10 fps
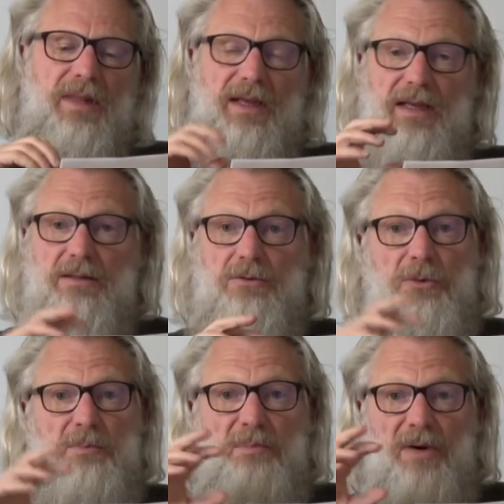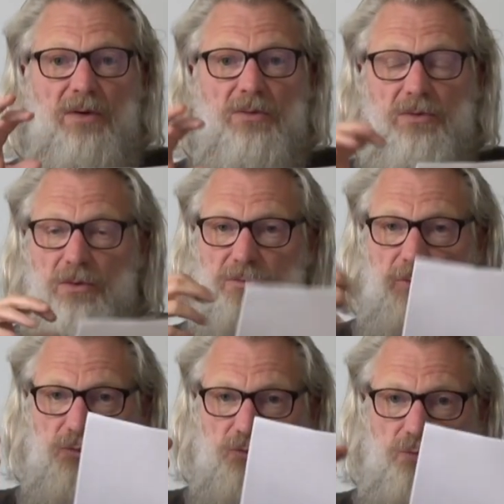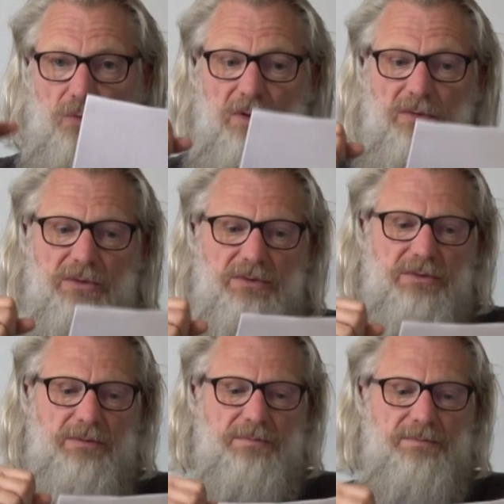and the power of the strongest.